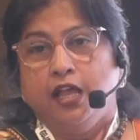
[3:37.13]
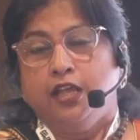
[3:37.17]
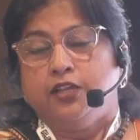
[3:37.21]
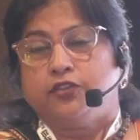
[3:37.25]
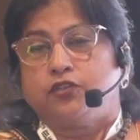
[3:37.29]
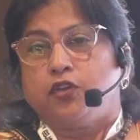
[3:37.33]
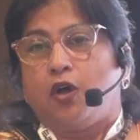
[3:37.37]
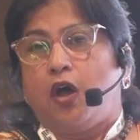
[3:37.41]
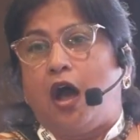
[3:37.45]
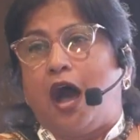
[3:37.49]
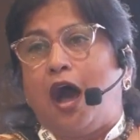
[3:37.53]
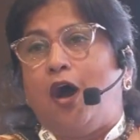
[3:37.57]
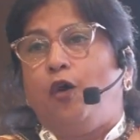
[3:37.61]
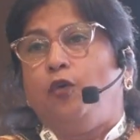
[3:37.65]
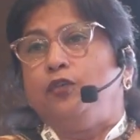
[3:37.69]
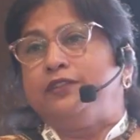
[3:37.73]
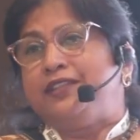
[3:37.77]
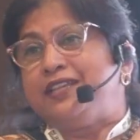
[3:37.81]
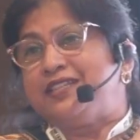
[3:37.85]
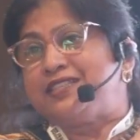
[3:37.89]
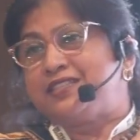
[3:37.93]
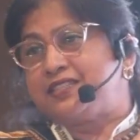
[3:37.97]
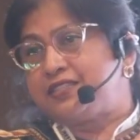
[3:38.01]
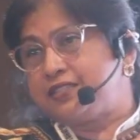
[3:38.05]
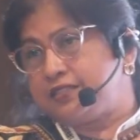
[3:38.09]
So how
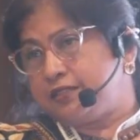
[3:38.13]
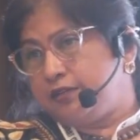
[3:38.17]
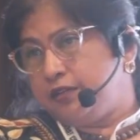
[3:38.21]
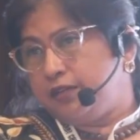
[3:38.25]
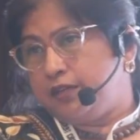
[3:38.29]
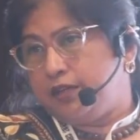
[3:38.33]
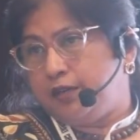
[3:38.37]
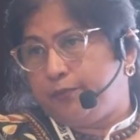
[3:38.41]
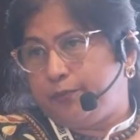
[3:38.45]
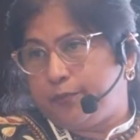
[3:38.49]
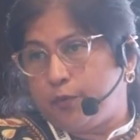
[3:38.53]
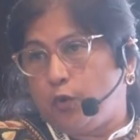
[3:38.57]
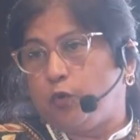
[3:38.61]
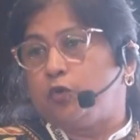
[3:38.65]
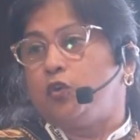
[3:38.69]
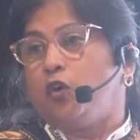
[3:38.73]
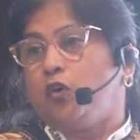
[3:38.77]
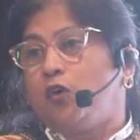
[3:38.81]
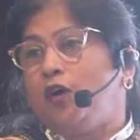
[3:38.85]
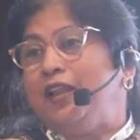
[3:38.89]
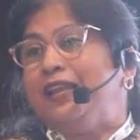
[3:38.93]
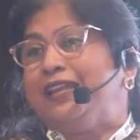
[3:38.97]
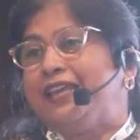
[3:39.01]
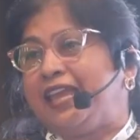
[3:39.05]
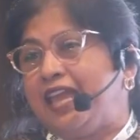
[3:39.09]
this
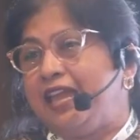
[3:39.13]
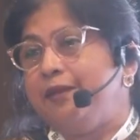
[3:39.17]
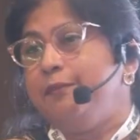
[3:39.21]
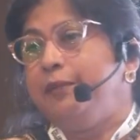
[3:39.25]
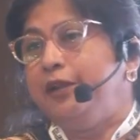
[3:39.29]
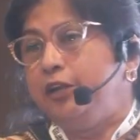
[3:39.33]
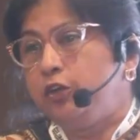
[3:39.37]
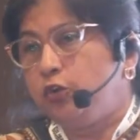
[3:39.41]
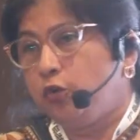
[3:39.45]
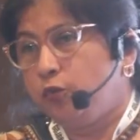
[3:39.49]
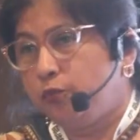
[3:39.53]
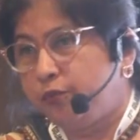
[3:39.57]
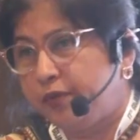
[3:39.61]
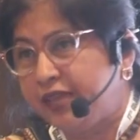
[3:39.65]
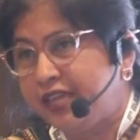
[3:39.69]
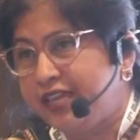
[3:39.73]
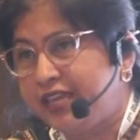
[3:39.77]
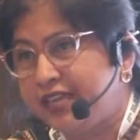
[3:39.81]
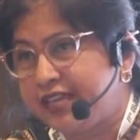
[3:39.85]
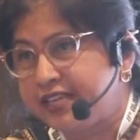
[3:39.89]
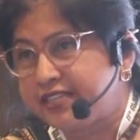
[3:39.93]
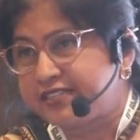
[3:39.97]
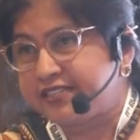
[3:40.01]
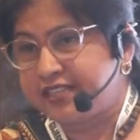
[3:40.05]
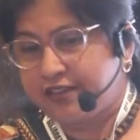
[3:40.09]
protocol came into
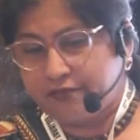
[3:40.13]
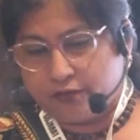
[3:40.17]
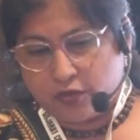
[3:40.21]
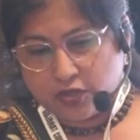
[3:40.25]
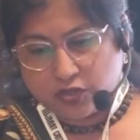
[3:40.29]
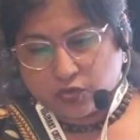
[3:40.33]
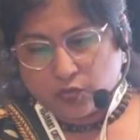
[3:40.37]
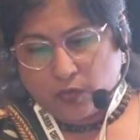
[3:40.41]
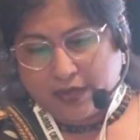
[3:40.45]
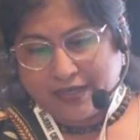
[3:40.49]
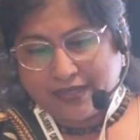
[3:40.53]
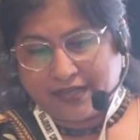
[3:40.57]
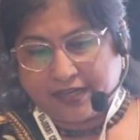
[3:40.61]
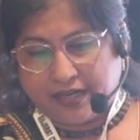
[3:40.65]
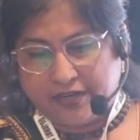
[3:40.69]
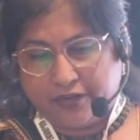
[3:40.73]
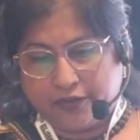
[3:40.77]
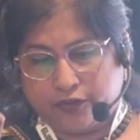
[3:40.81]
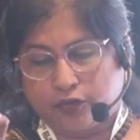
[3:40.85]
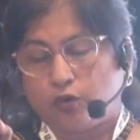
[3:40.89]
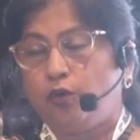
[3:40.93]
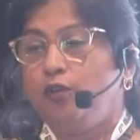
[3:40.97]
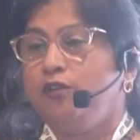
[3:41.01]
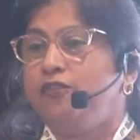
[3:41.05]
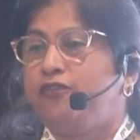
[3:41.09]
being is there was one
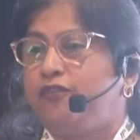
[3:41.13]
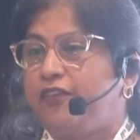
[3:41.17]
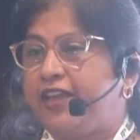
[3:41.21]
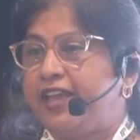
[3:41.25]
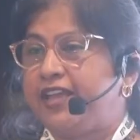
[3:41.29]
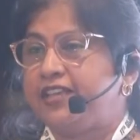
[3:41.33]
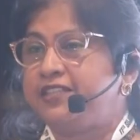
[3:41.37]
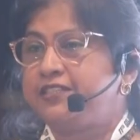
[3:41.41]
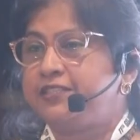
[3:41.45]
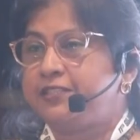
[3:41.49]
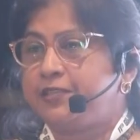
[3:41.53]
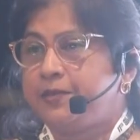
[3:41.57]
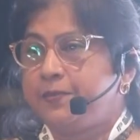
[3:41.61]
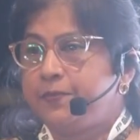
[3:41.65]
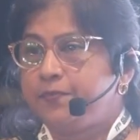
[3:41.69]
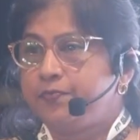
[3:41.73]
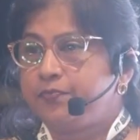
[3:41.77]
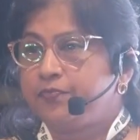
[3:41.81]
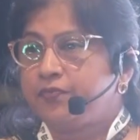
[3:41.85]
control phase,